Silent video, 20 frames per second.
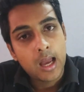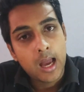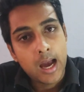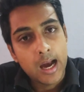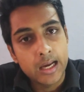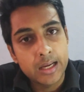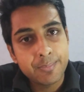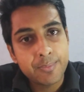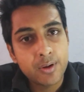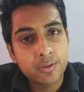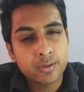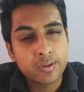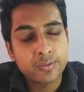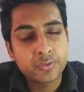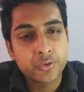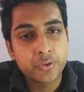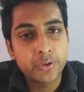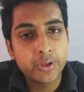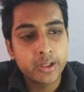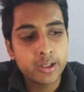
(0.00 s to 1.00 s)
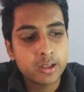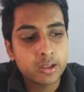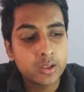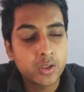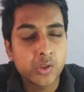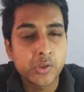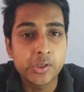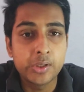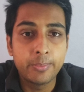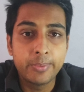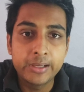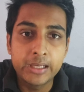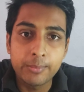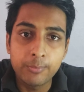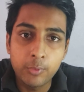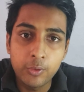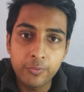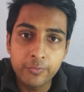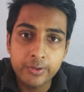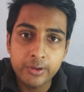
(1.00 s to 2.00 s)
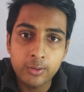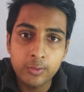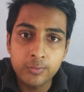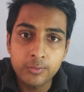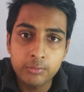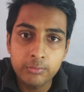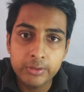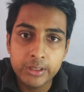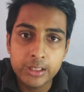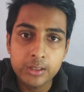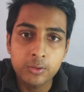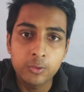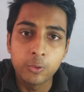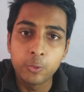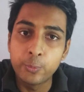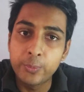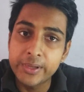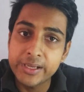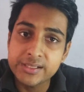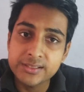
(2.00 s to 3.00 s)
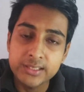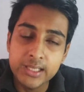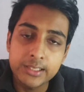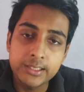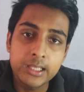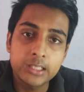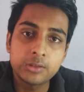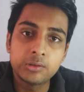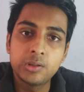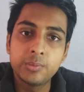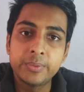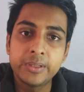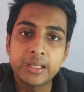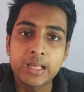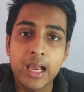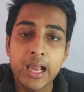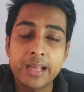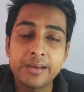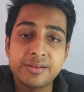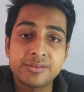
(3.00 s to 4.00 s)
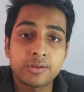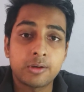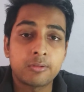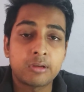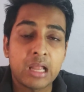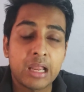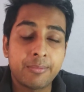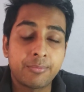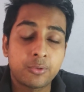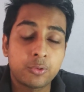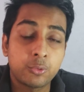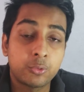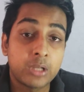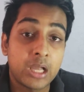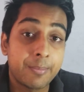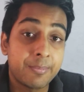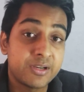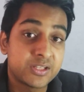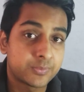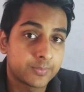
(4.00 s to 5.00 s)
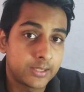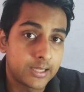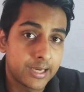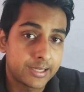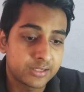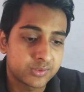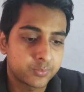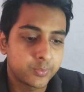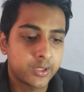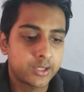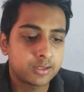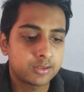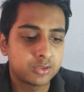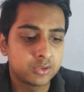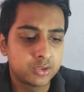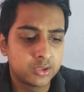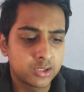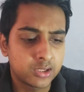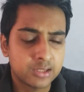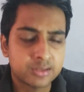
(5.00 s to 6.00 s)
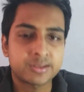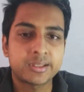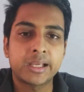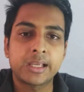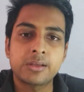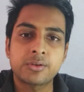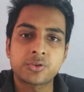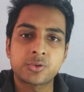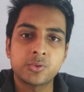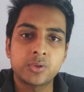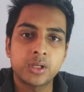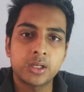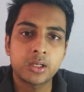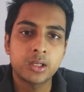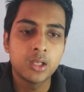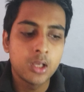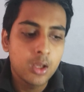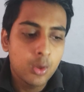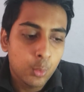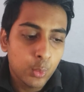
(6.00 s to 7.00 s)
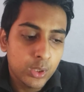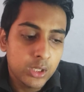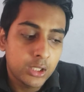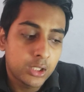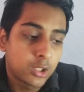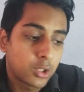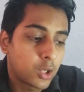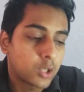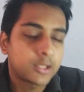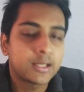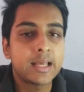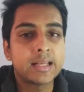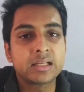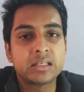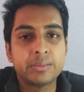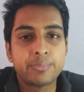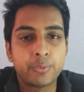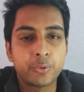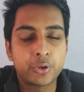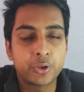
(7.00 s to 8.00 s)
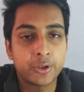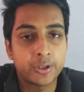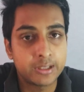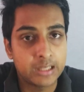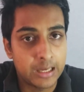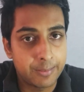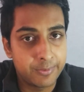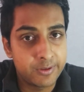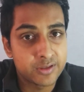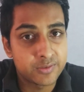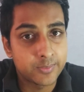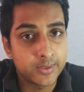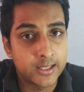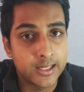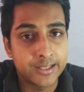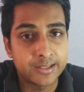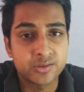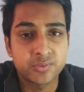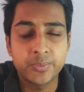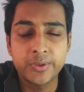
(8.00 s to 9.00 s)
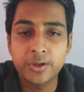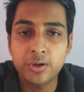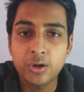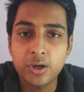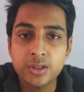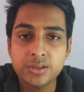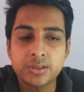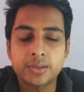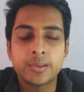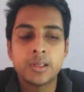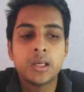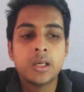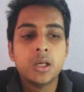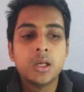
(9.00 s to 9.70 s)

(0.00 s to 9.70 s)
high amount of sugar, you'll become overweight, obese, and then you'll be in high risk of type 2 diabetes mellitus. But just taking sugar will not directly put you in diabetes mellitus, because